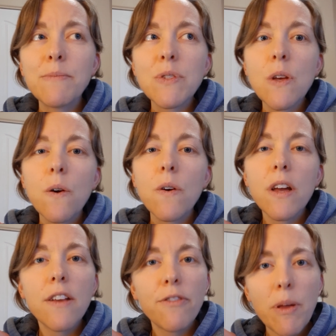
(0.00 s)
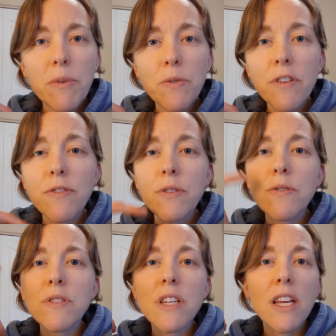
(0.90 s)
So inflammatory
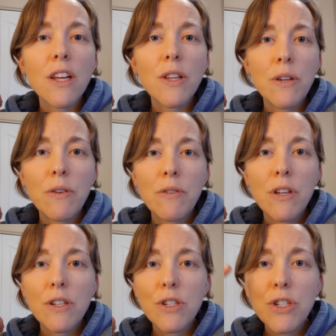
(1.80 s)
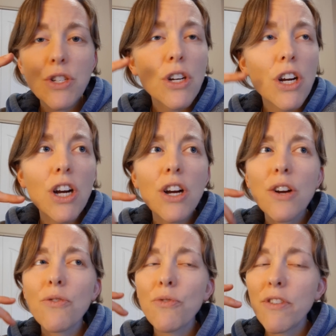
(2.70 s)
foods include
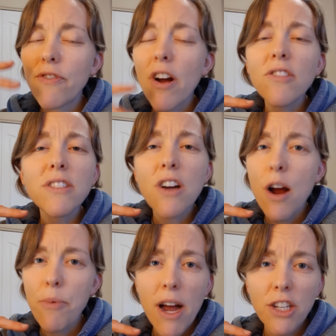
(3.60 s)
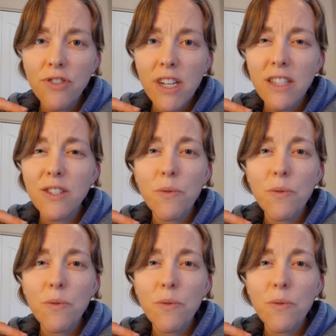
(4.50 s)
sugar, refined carbohydrates.